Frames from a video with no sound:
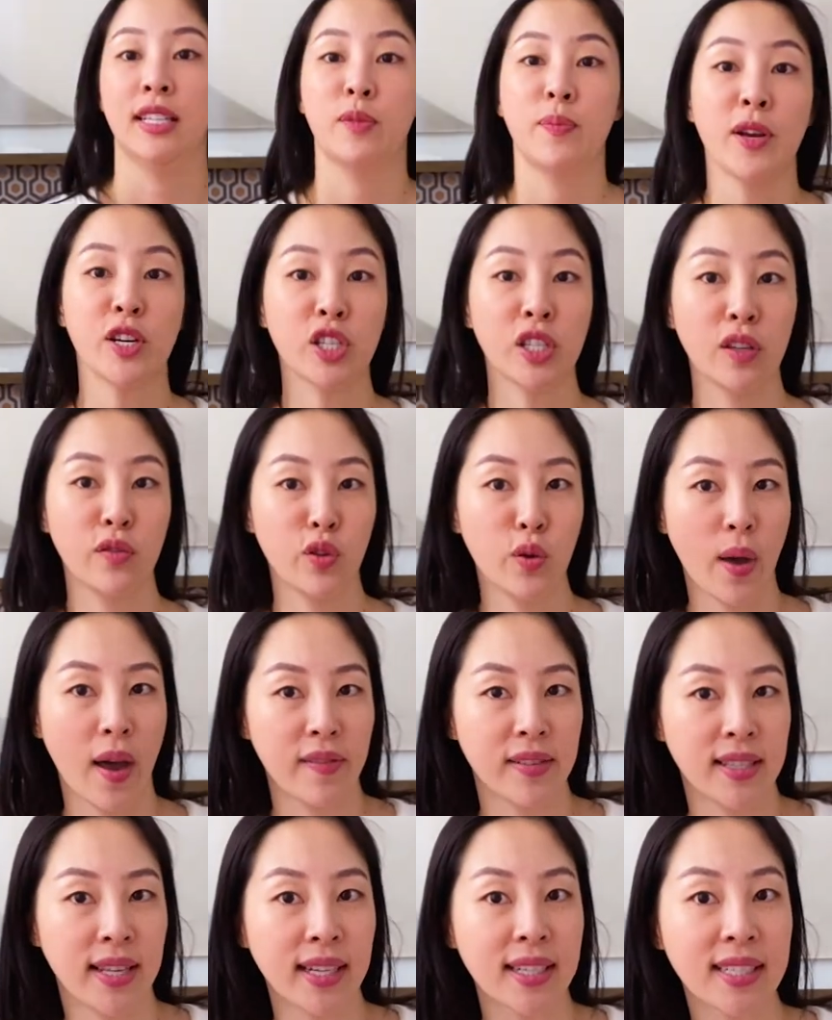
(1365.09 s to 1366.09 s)
especially if you
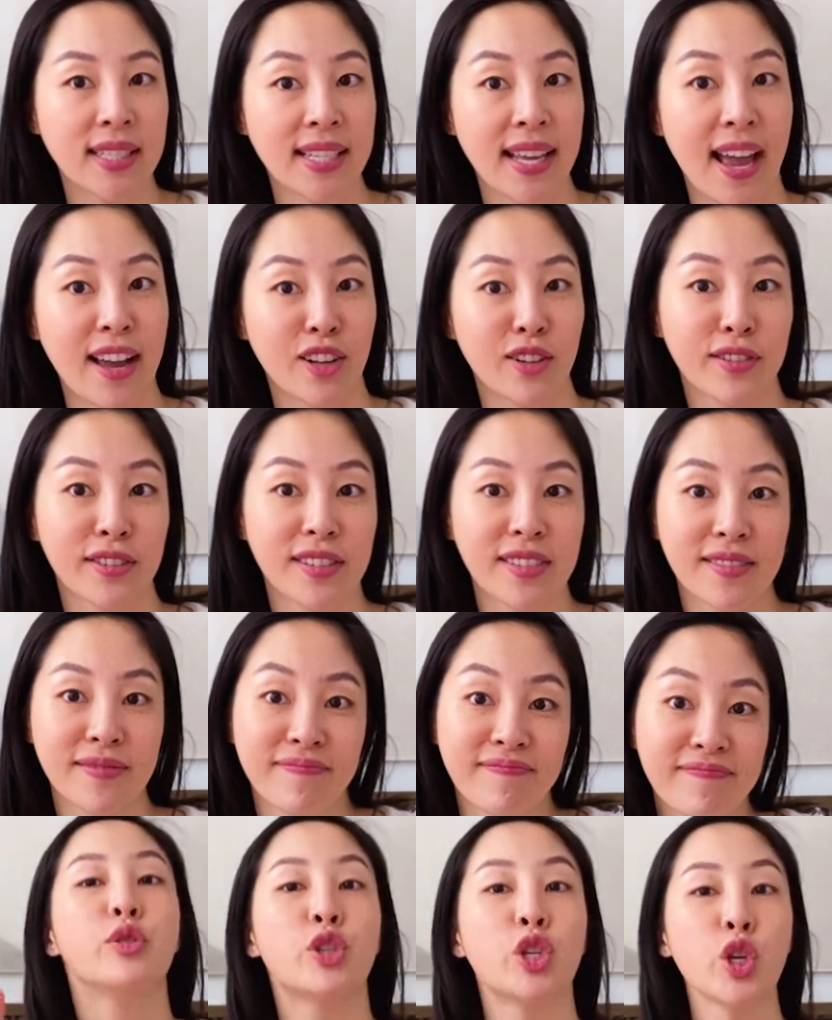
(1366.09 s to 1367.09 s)
have sexy ankles.
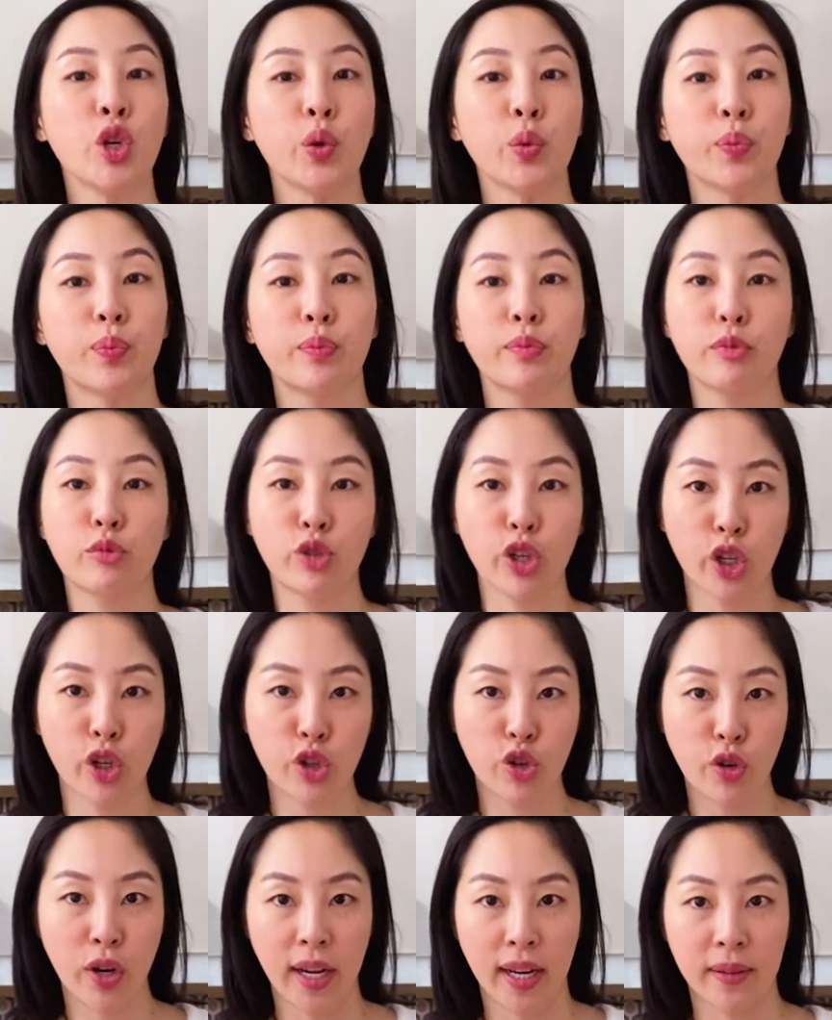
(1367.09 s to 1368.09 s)
2,
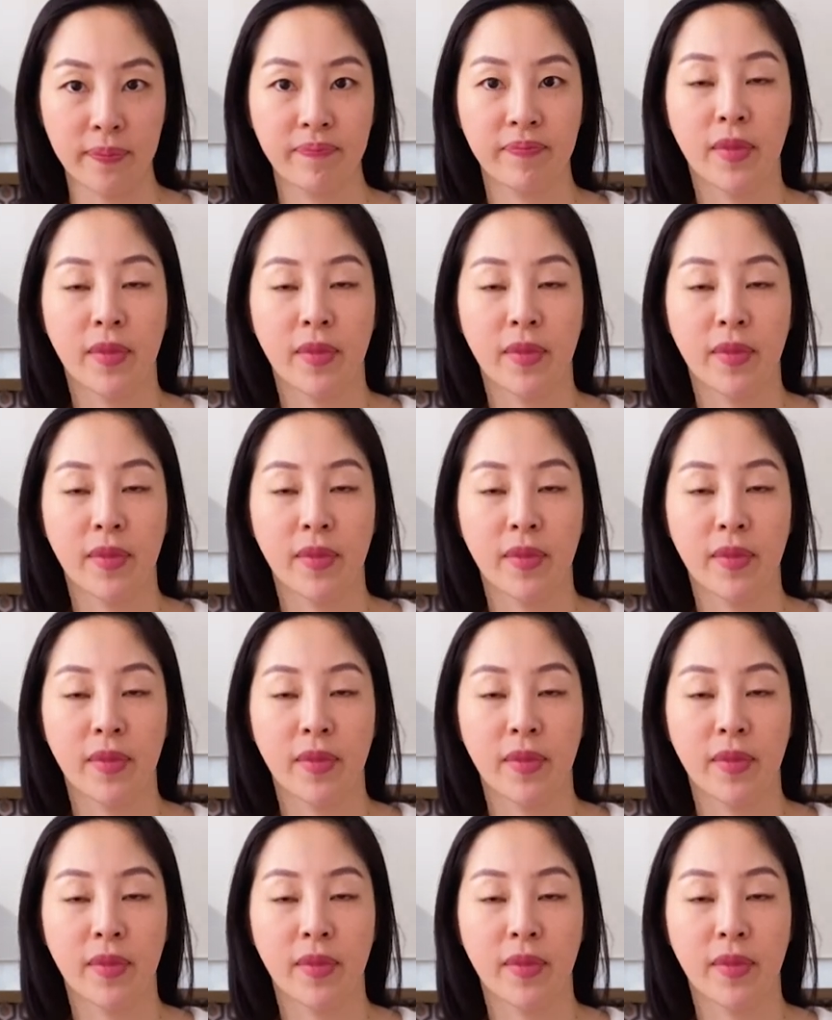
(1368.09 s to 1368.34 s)
trick-or-treating.